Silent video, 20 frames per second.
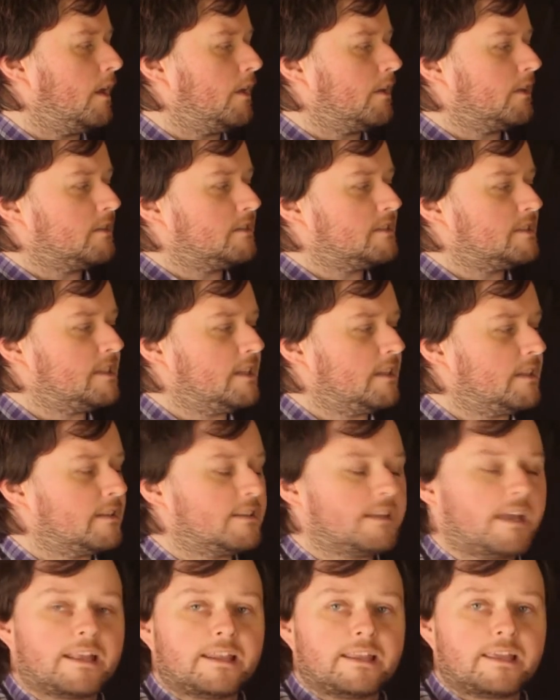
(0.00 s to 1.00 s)
You can see the
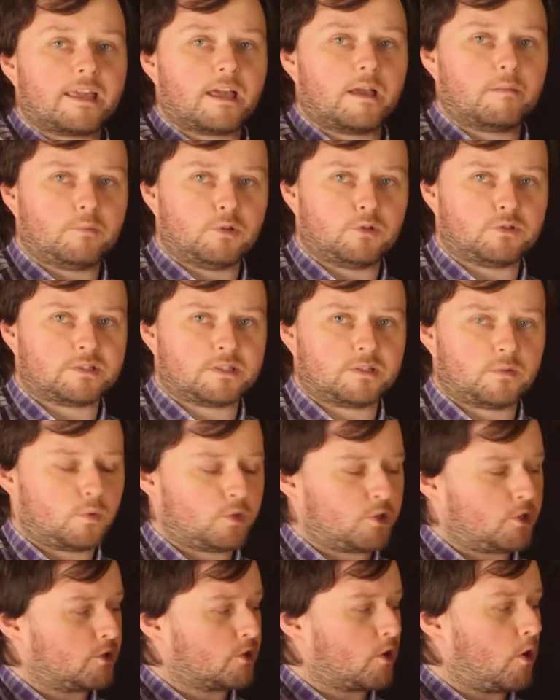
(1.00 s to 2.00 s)
technique I'm using,
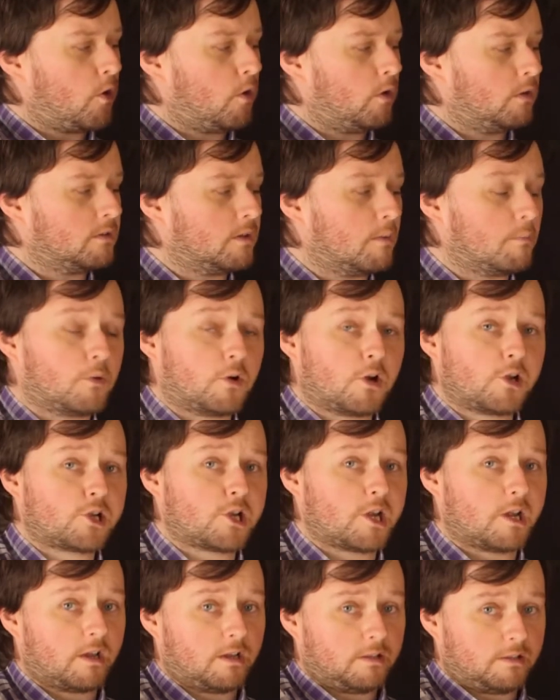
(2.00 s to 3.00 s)
which is called
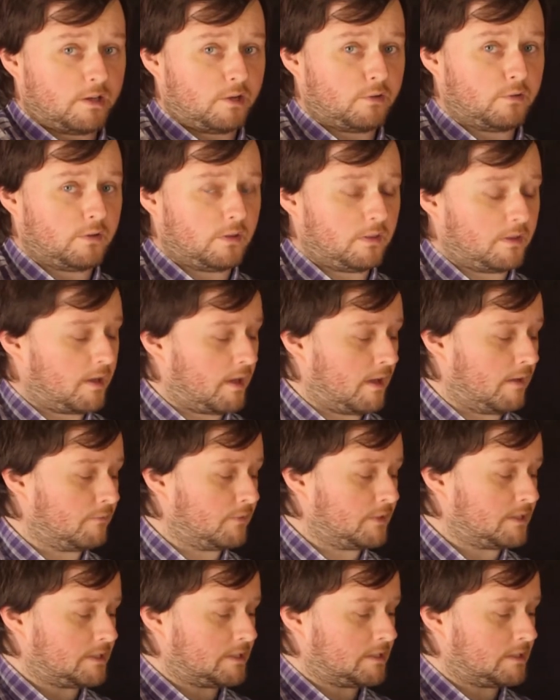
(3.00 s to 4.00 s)
brushing down at the
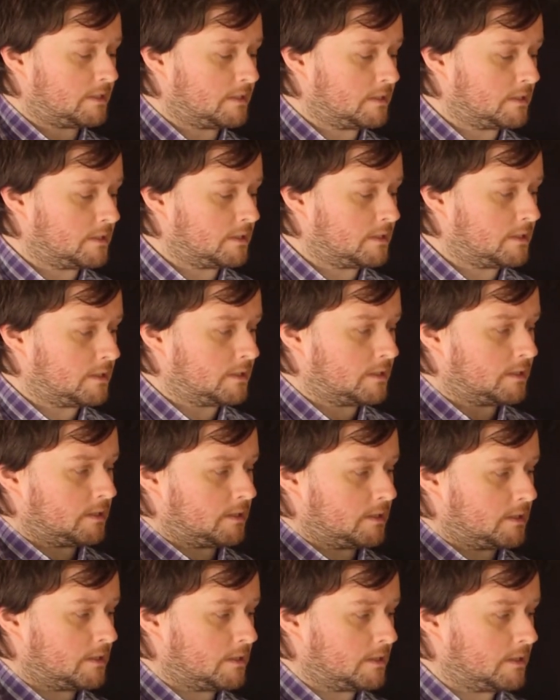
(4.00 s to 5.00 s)
canvas.
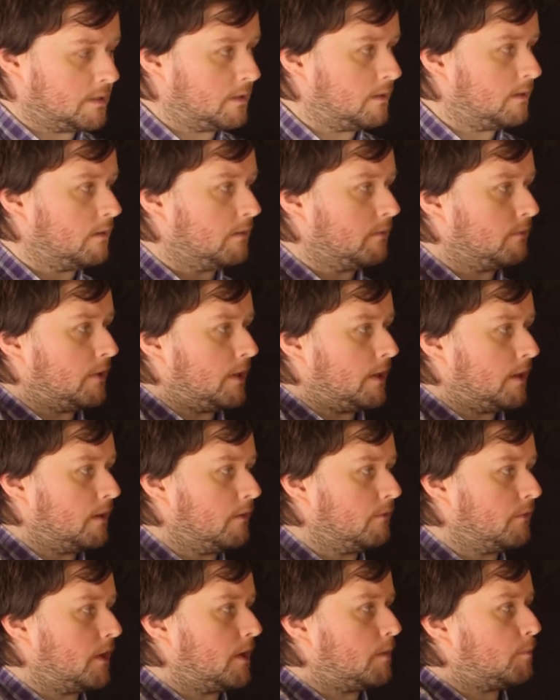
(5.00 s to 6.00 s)

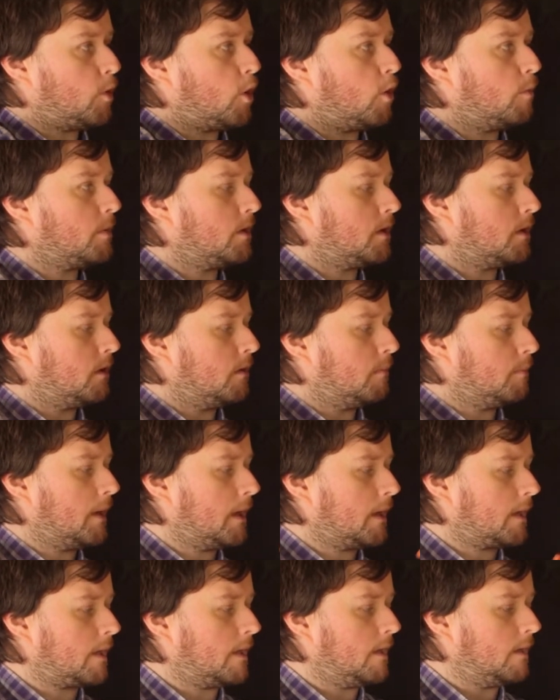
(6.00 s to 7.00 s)
Very, very popular
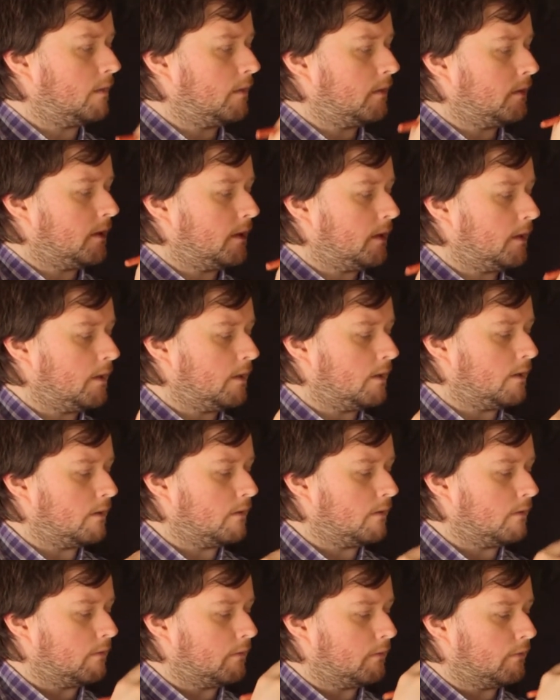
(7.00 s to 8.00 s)
back in the
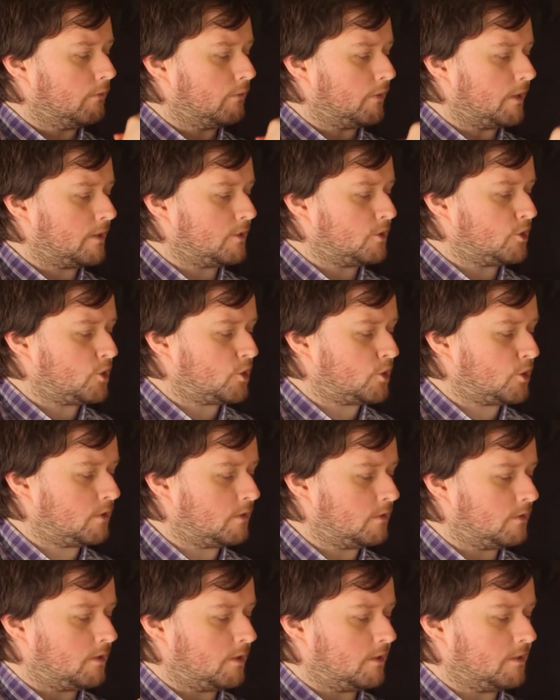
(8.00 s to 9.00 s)
French
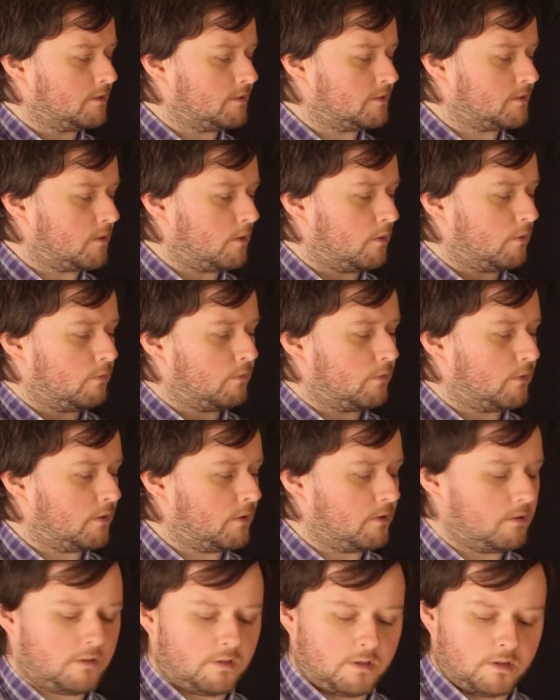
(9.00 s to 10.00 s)
days of
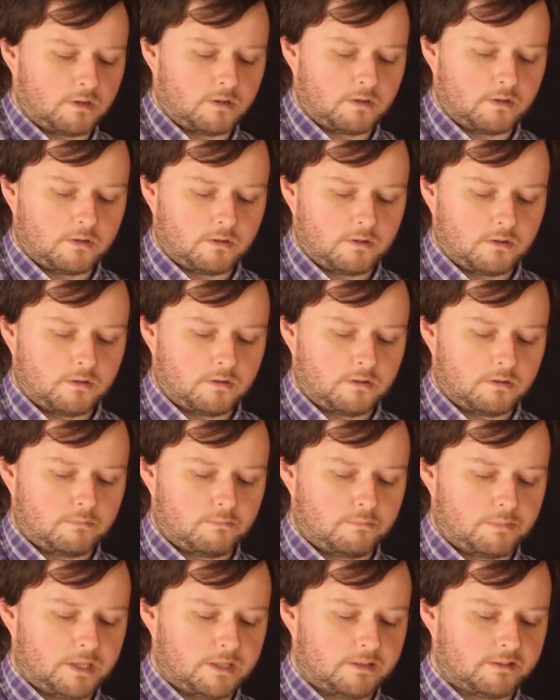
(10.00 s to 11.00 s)
the
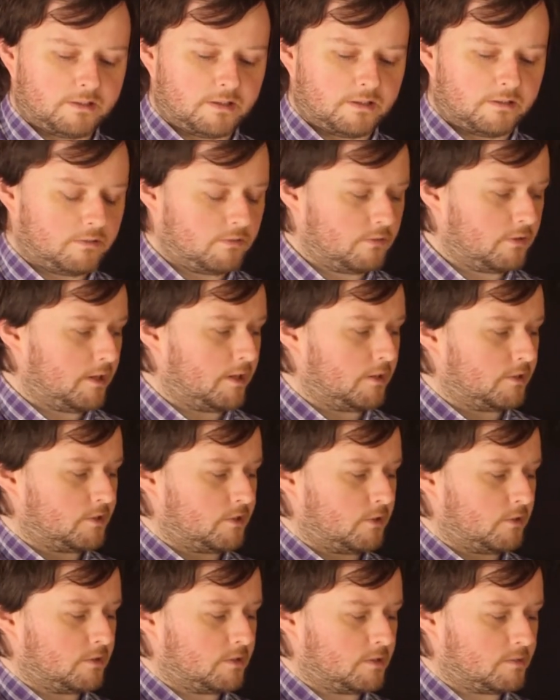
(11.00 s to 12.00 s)
painting
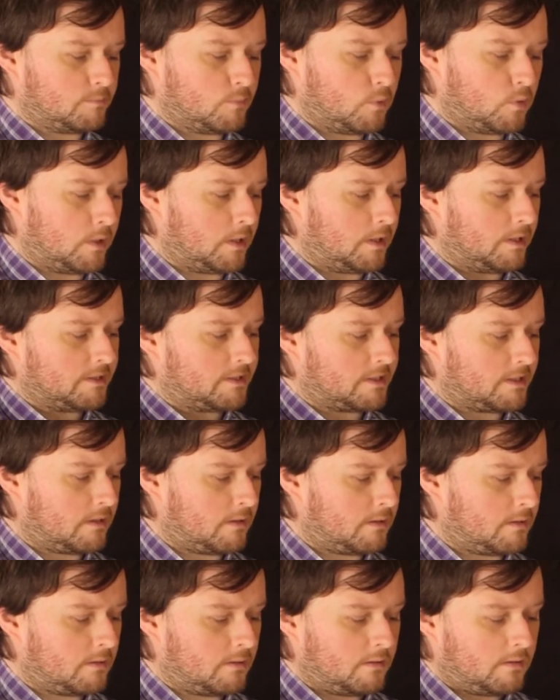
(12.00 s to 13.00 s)
Renaissance, Mona Lisa.